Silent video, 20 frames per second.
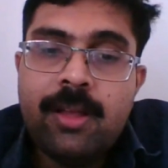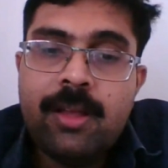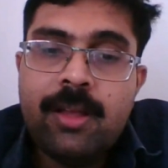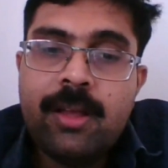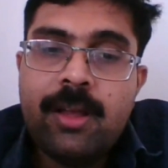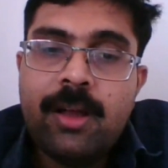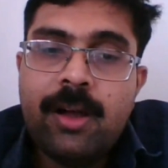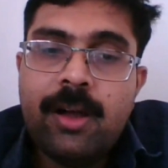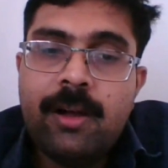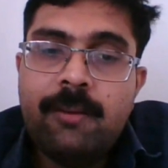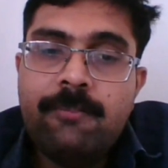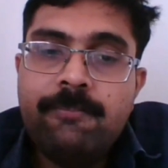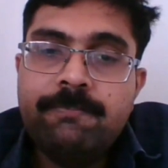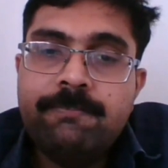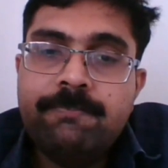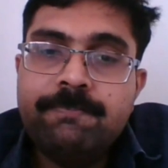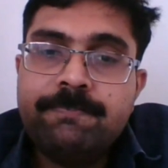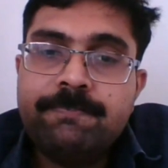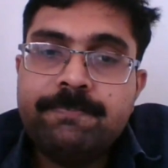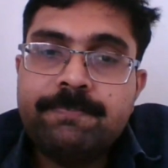
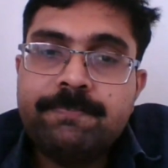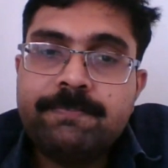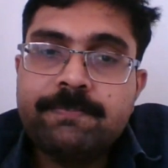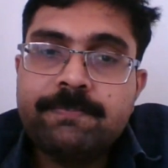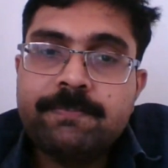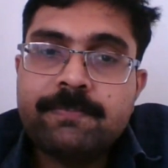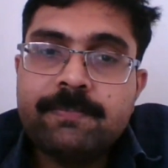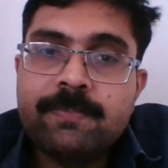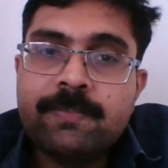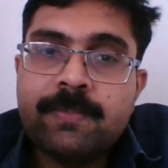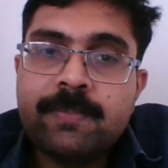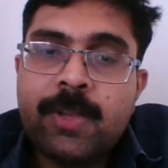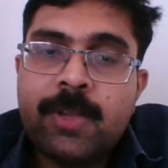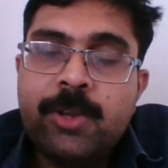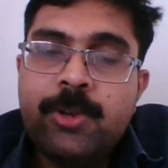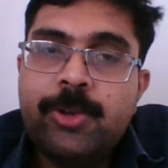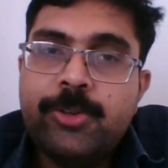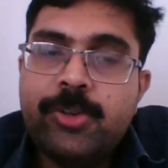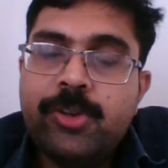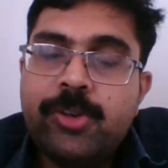um,
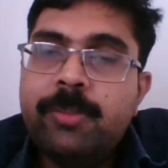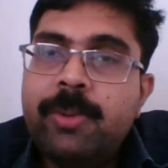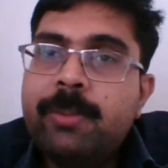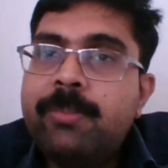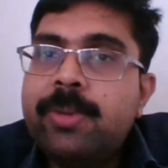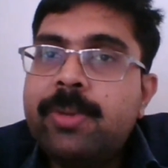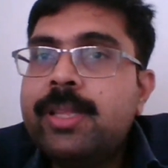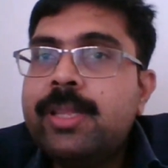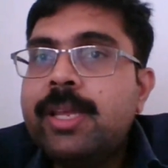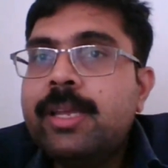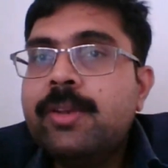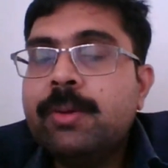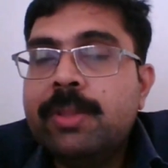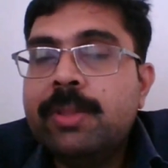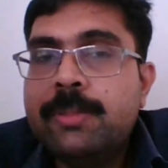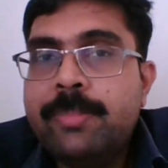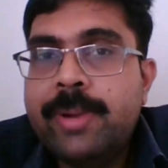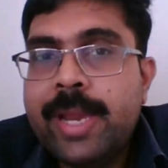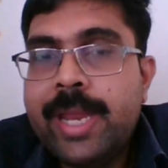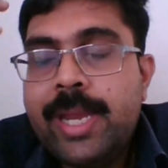you should remember that
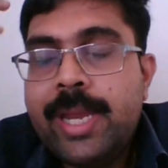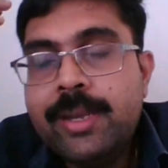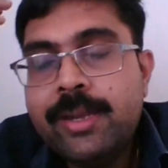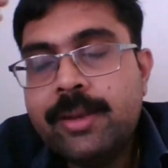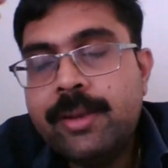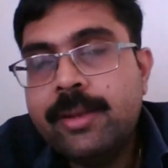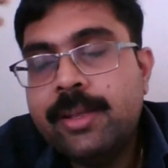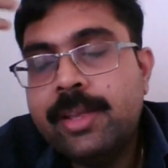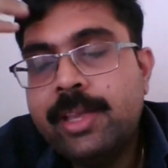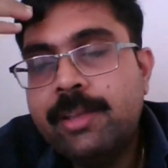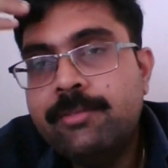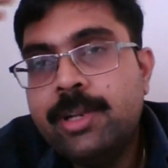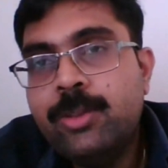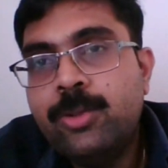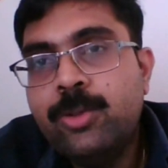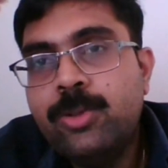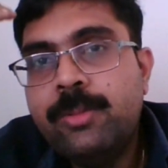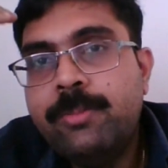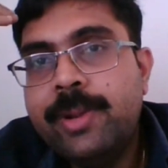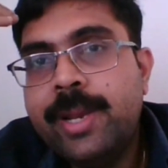the brain, even
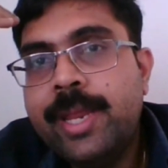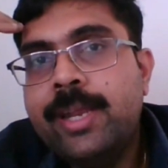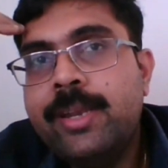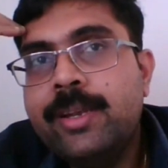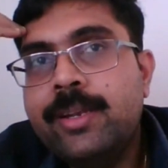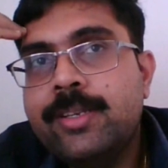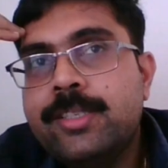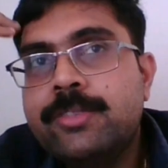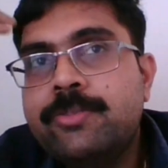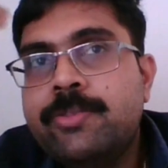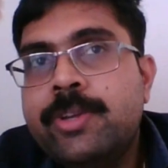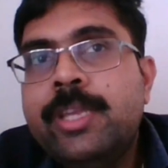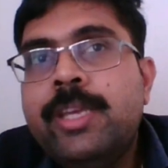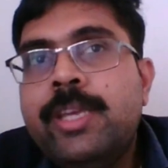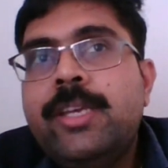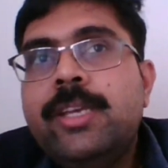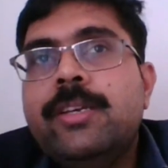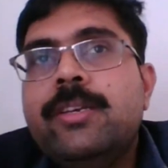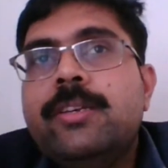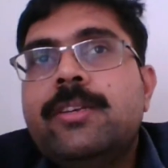though the brain is
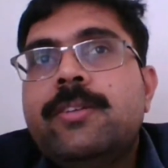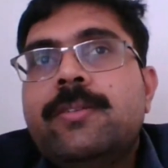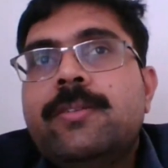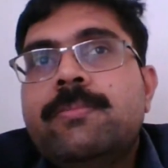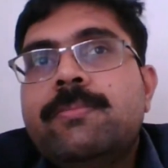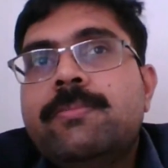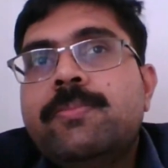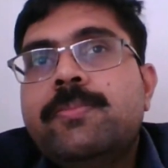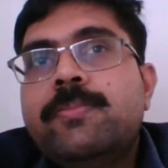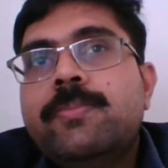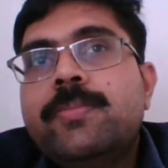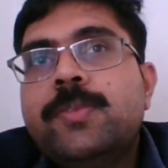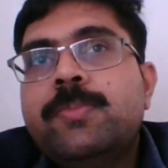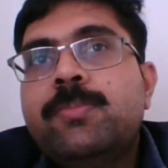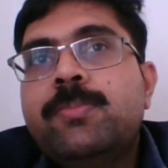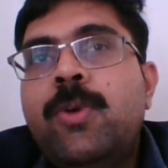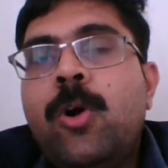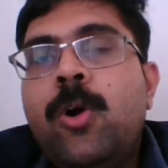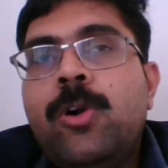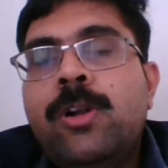very
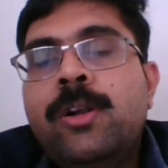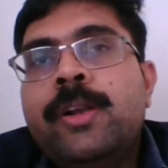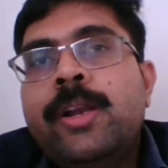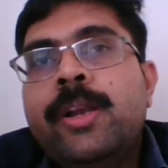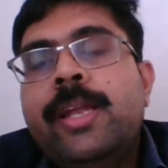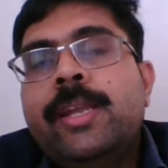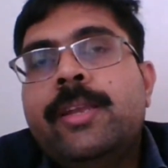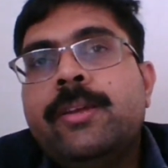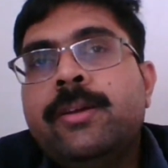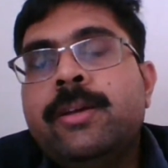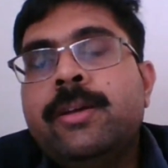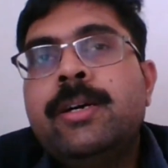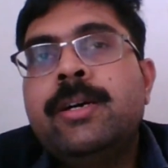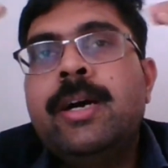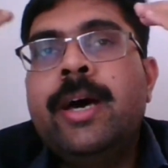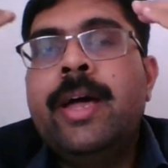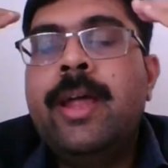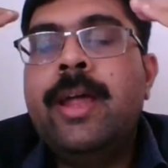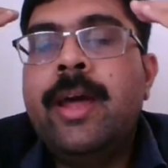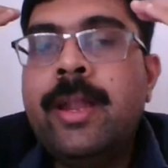small, right?
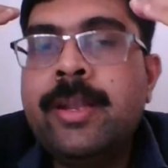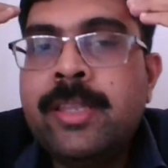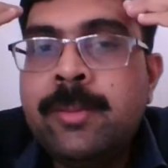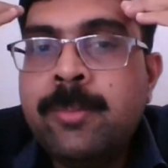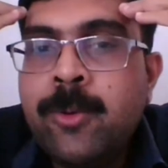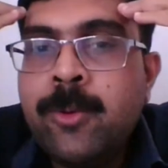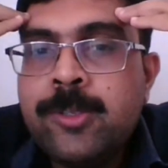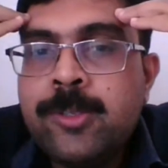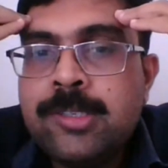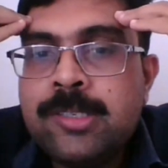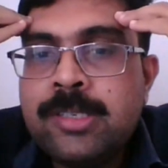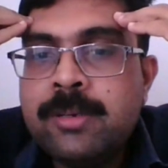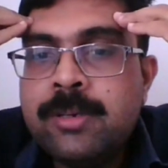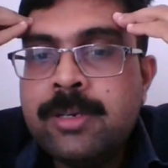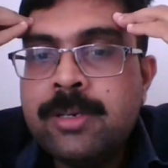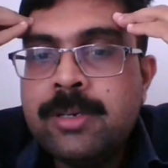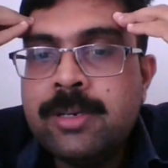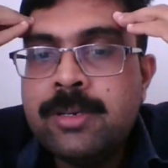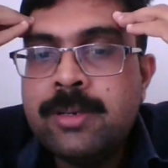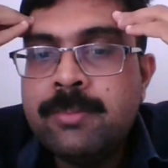At the most,
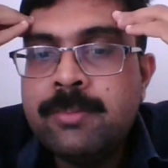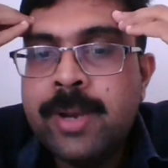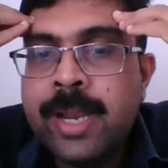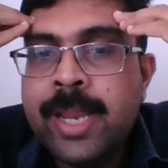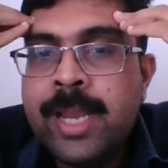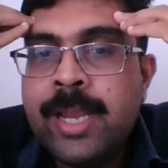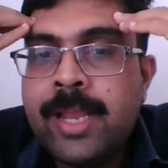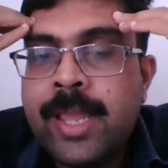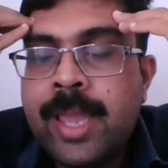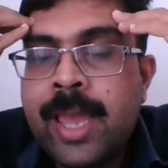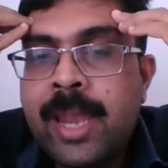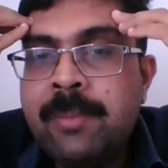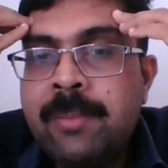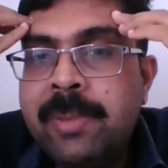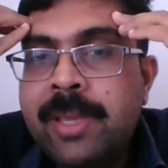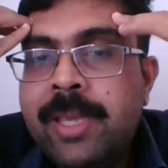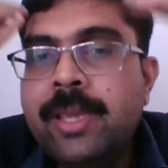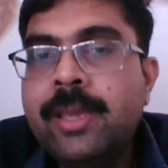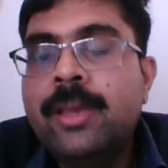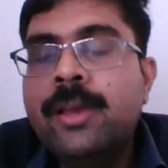a brain can
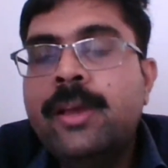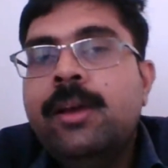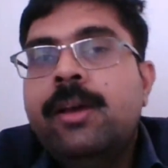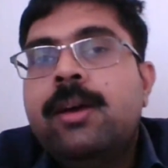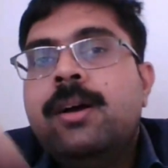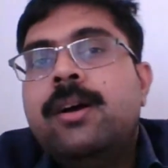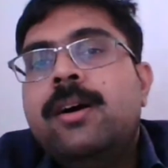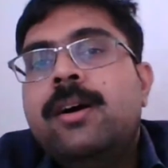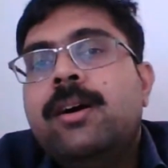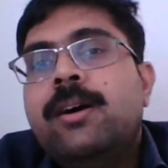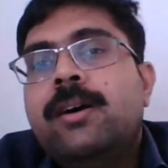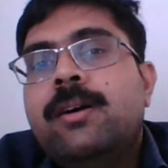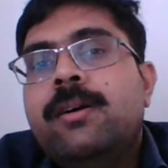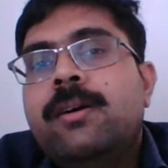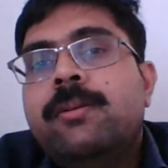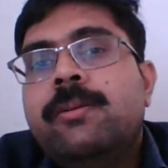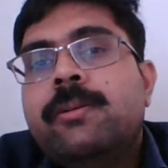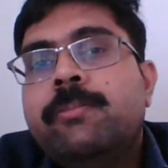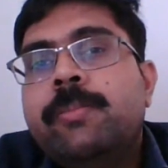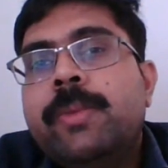be
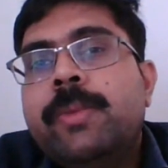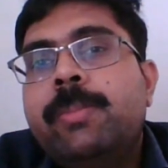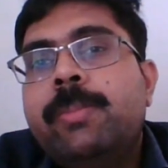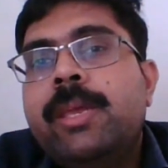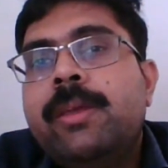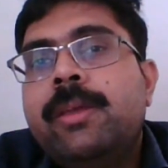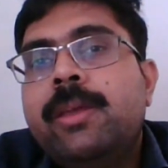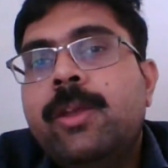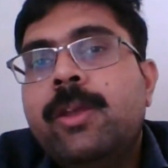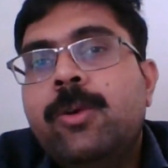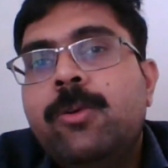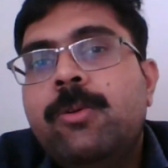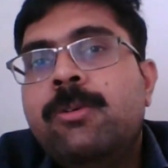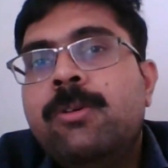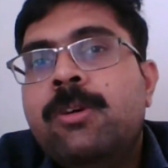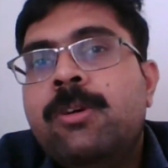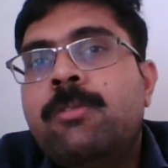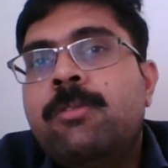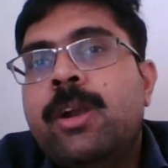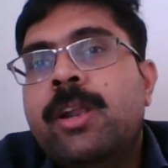maybe
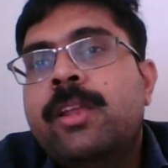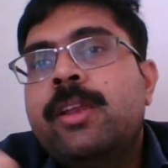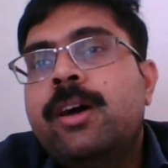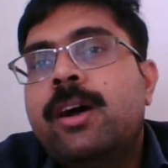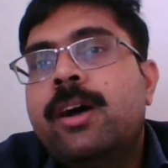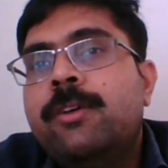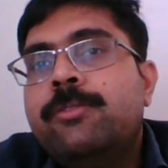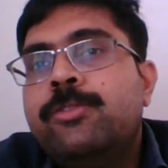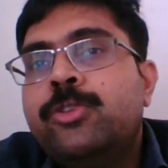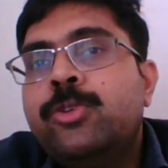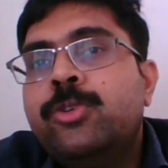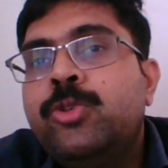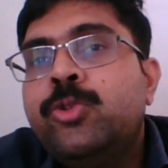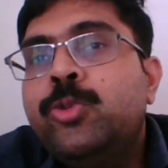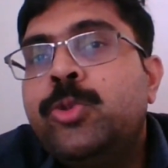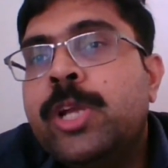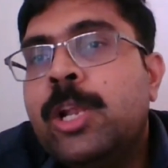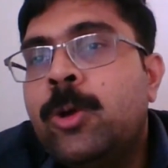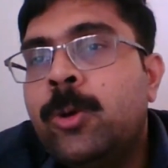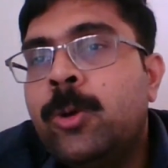1.5 to
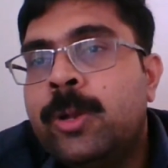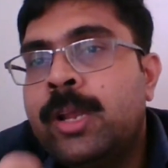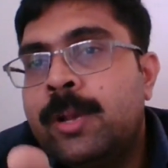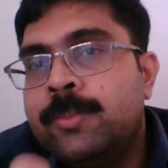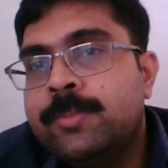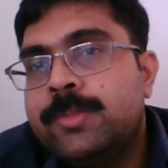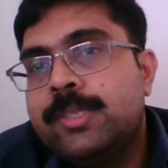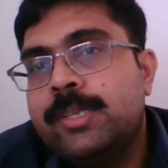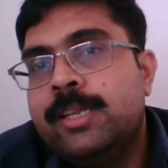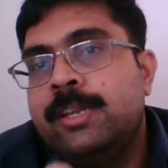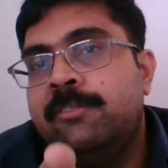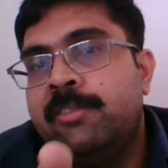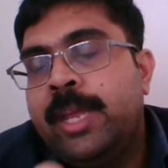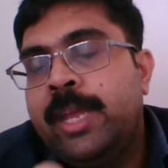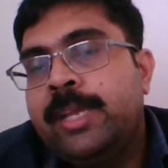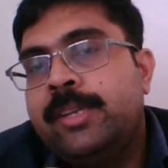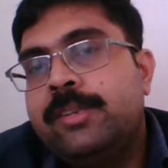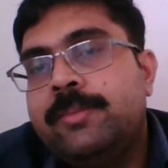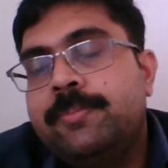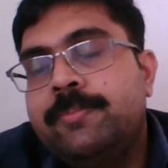2 kilograms in
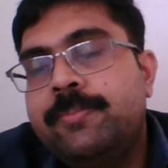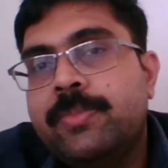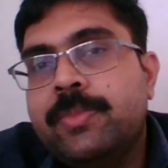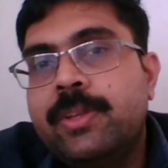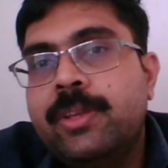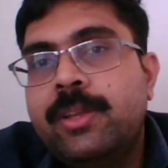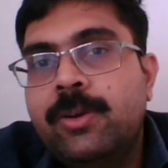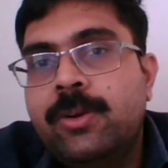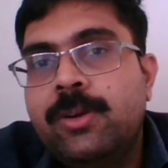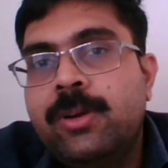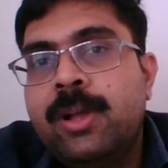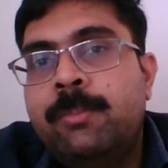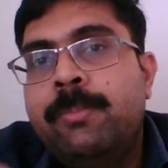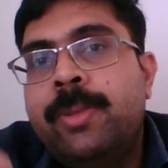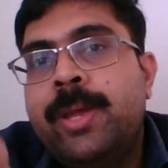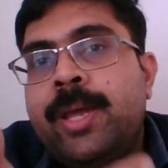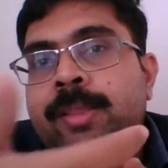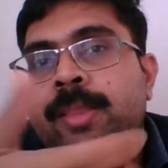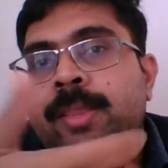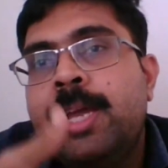weight,
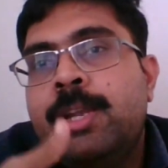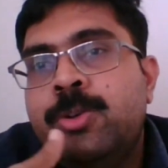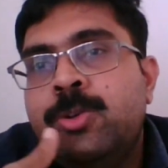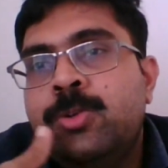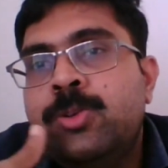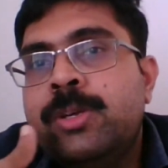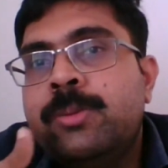compare that to the